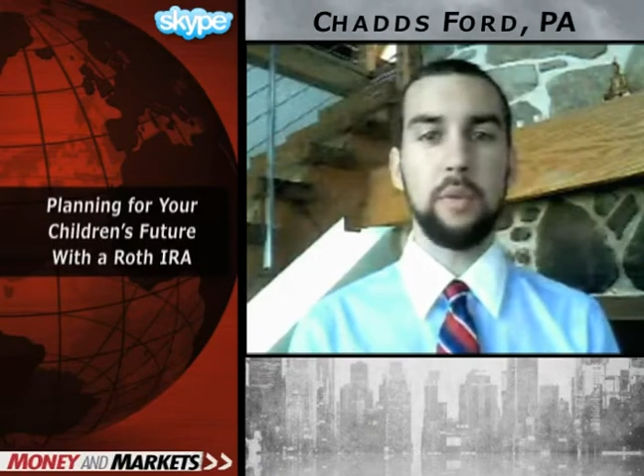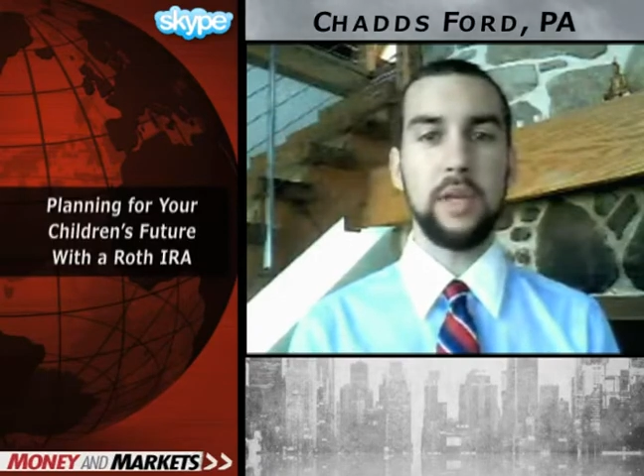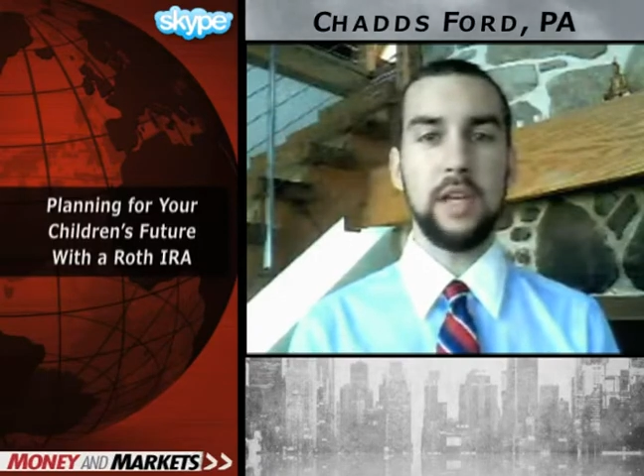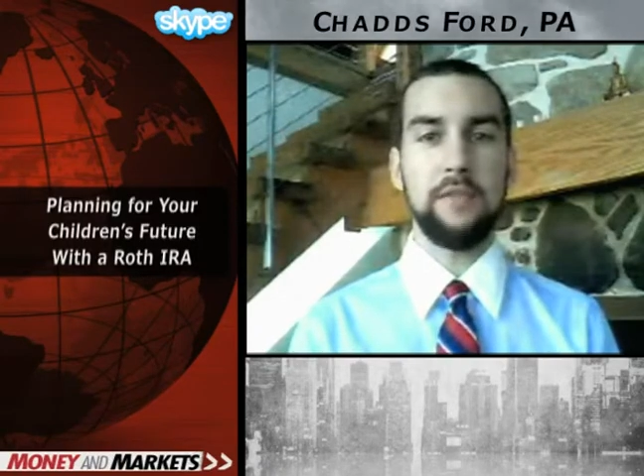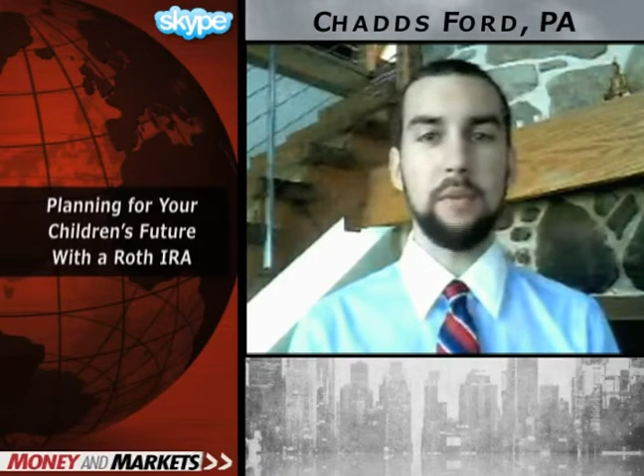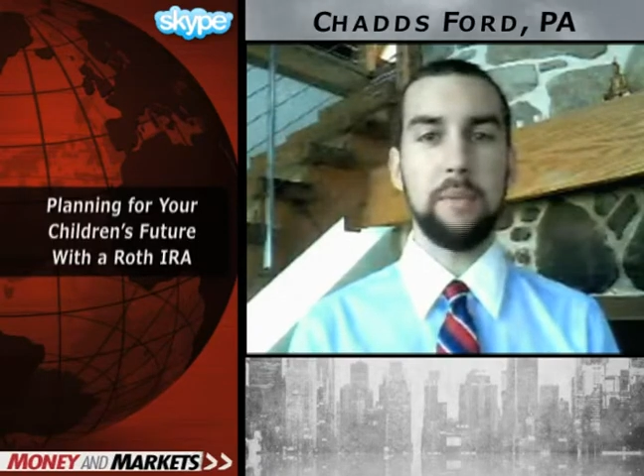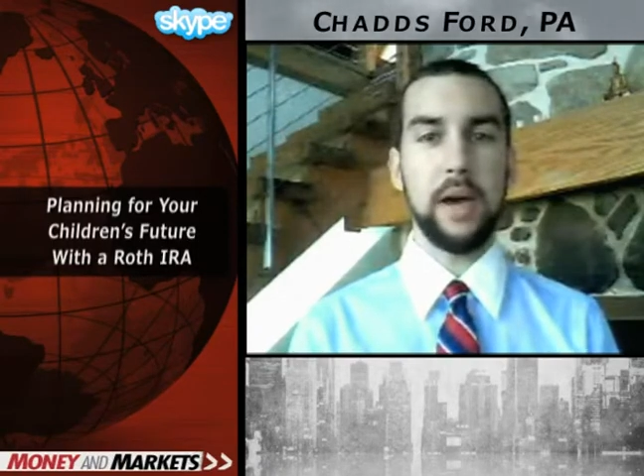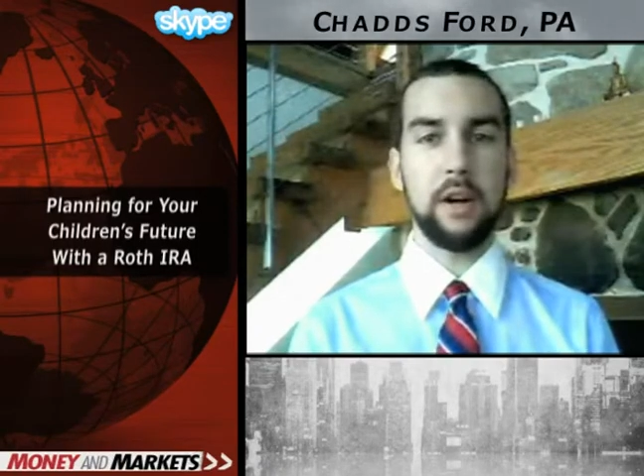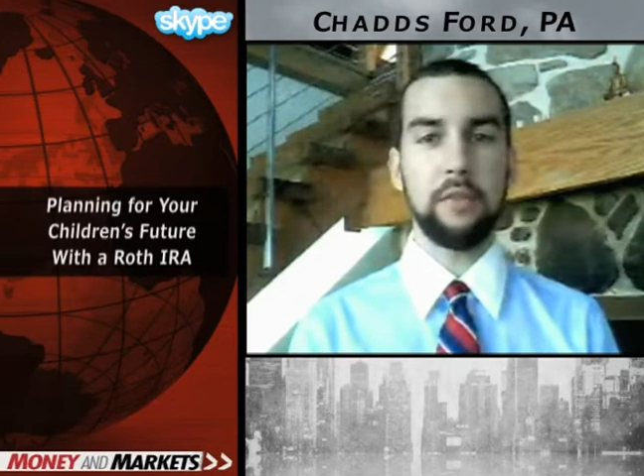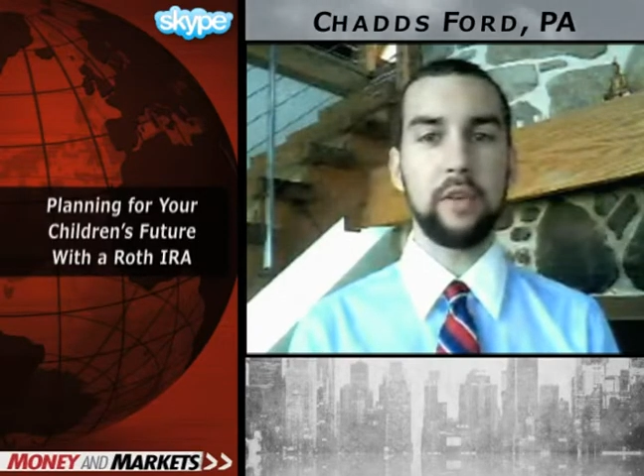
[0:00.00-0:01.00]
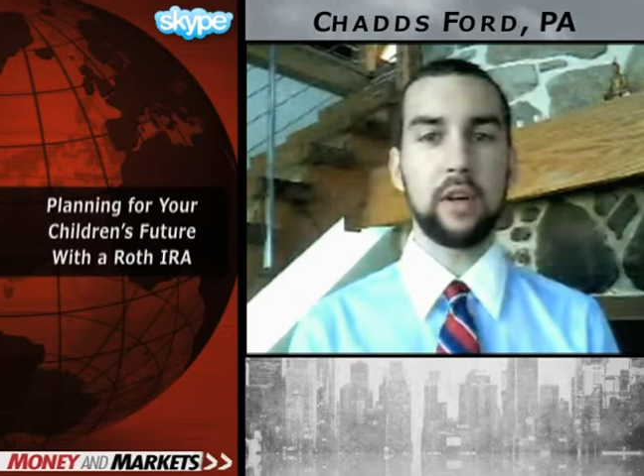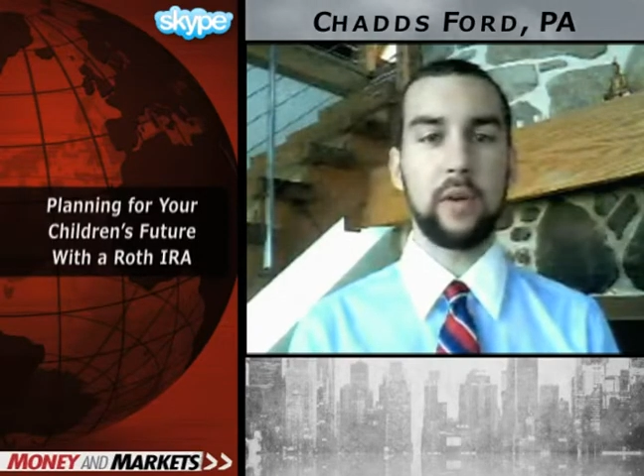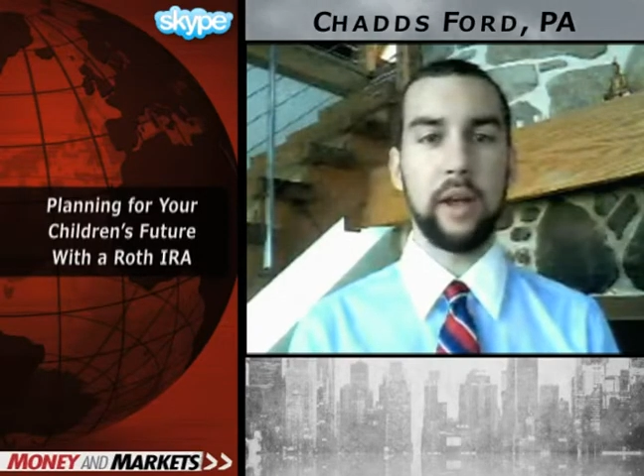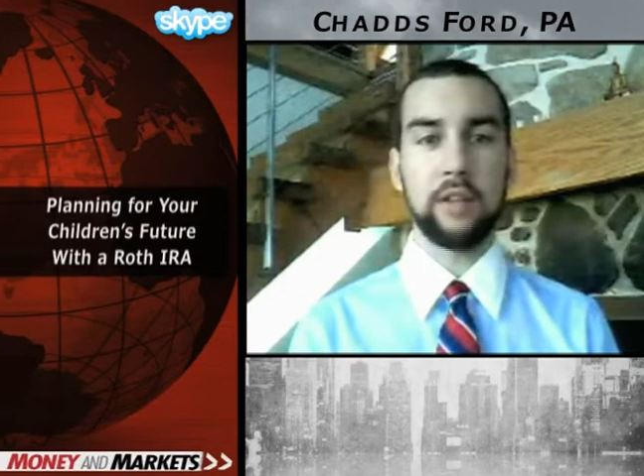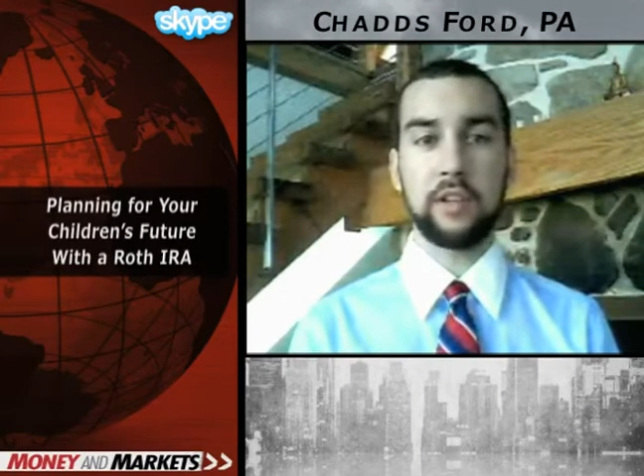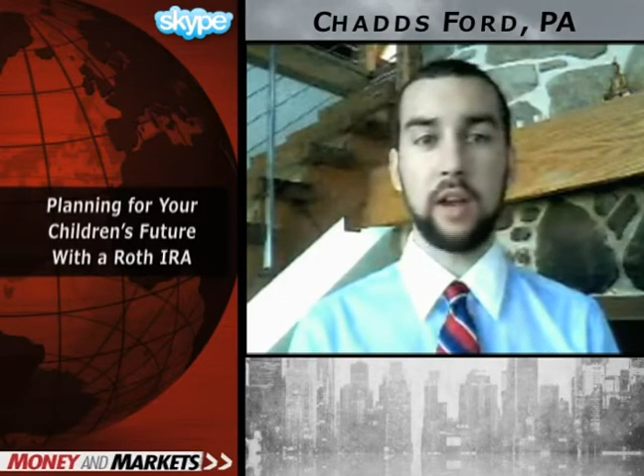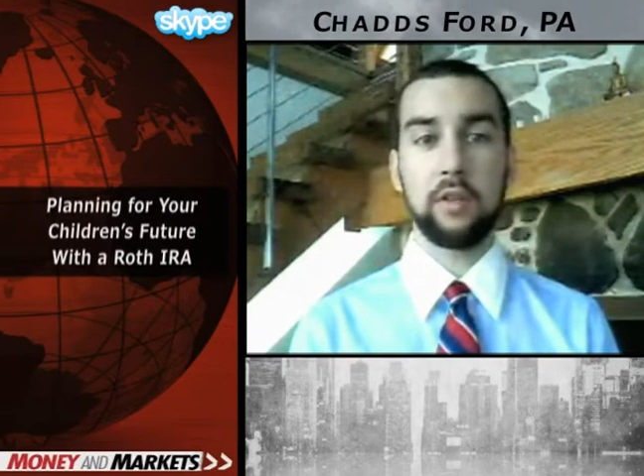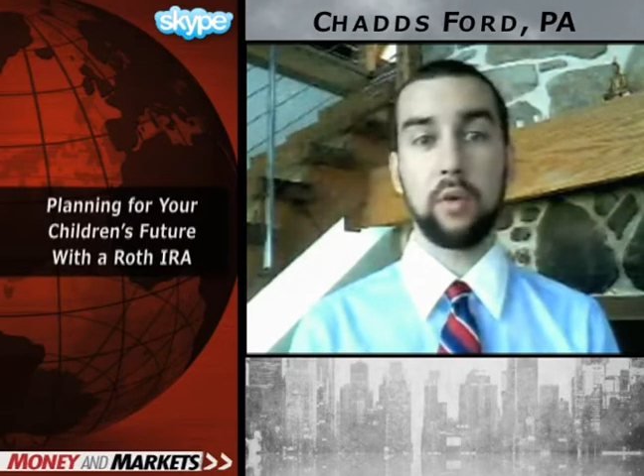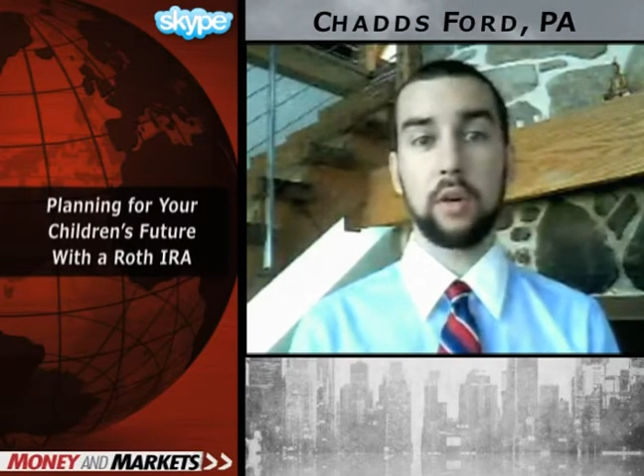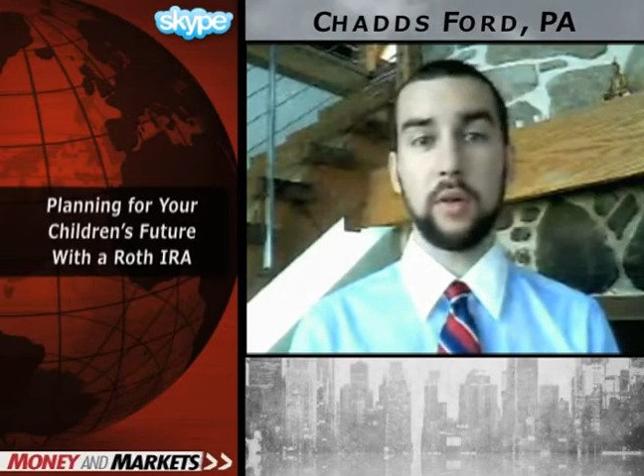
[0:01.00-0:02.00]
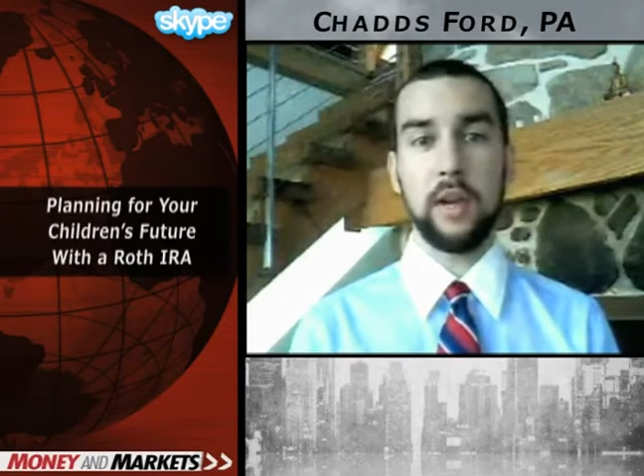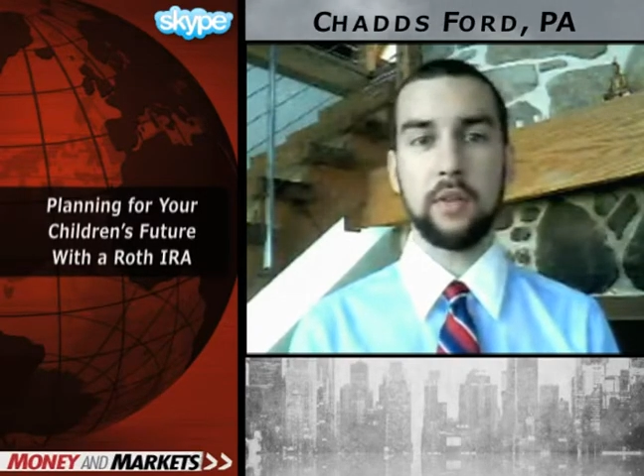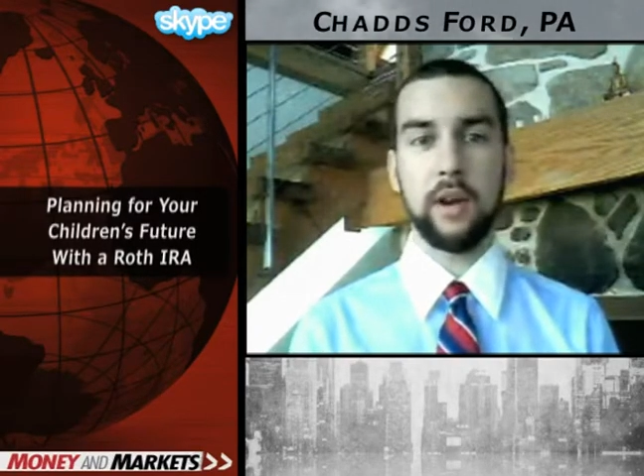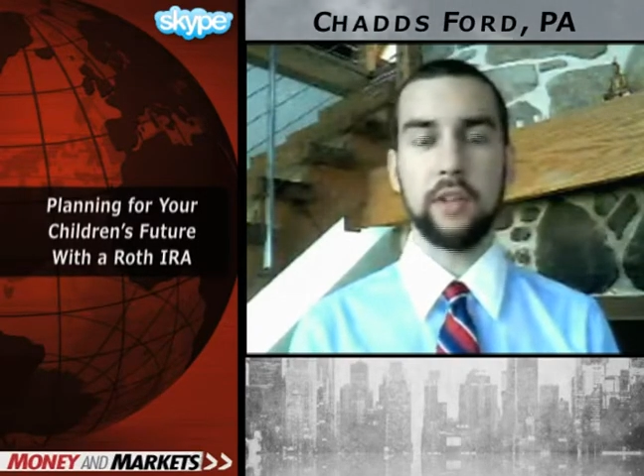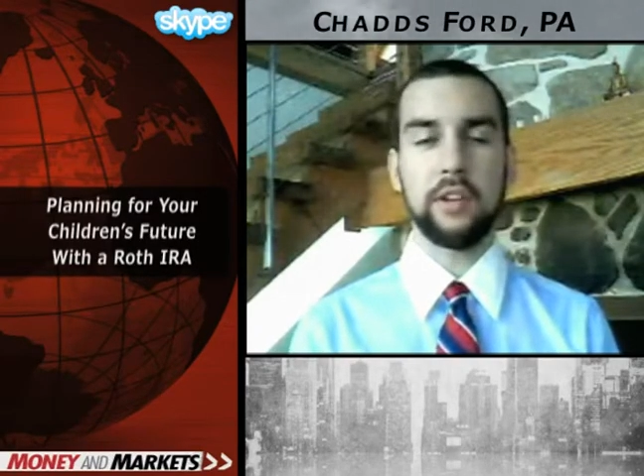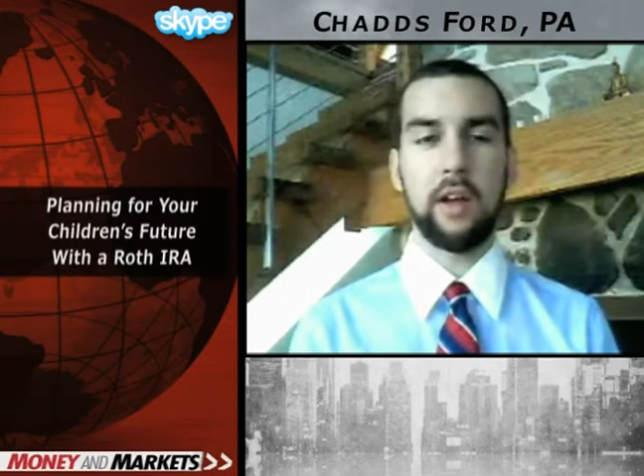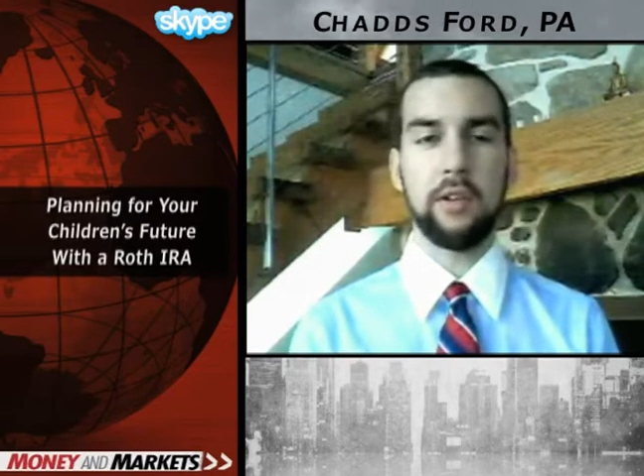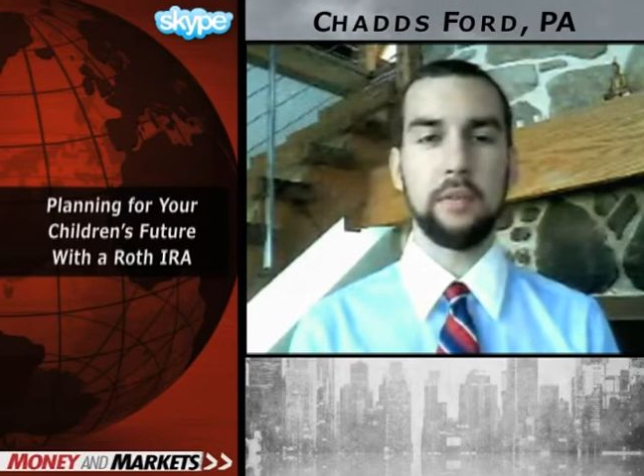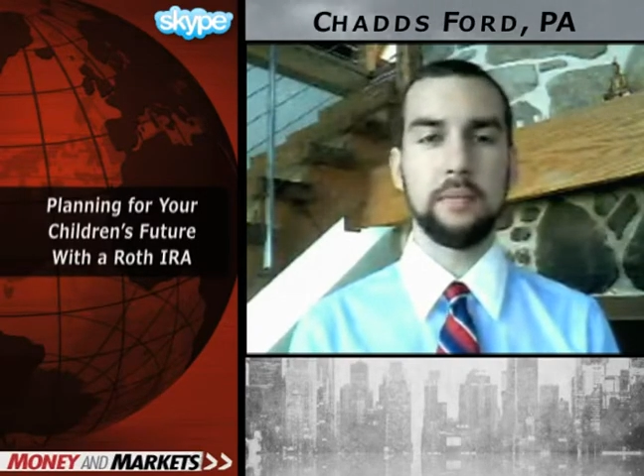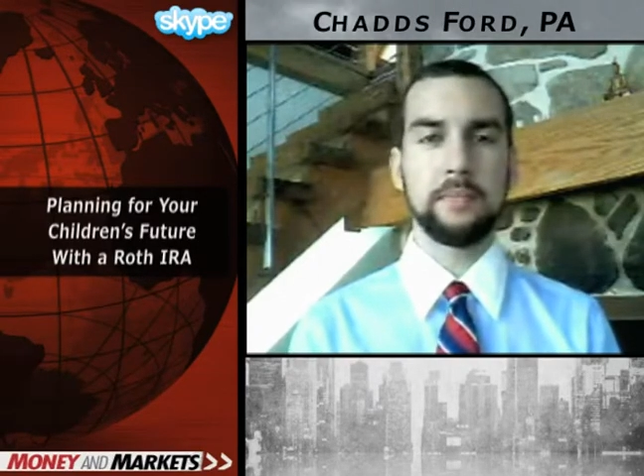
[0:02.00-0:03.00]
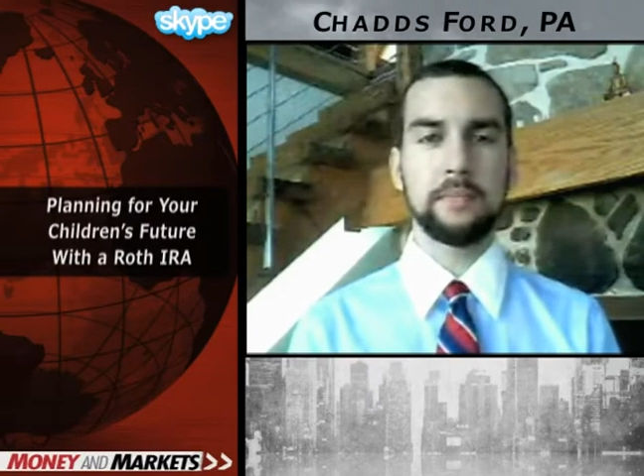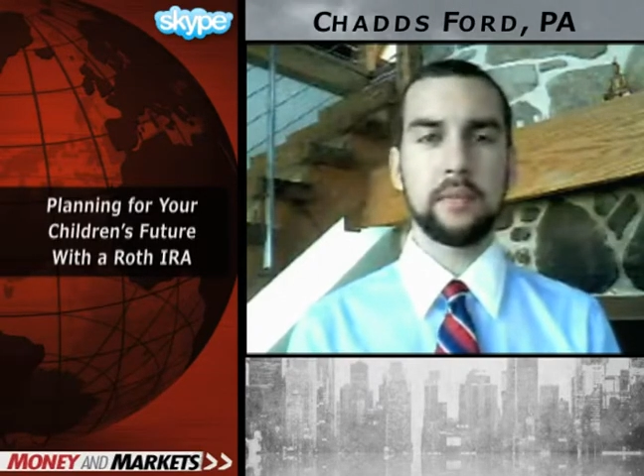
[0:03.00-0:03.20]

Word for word: it would be even better for a grandchild or great grandchild.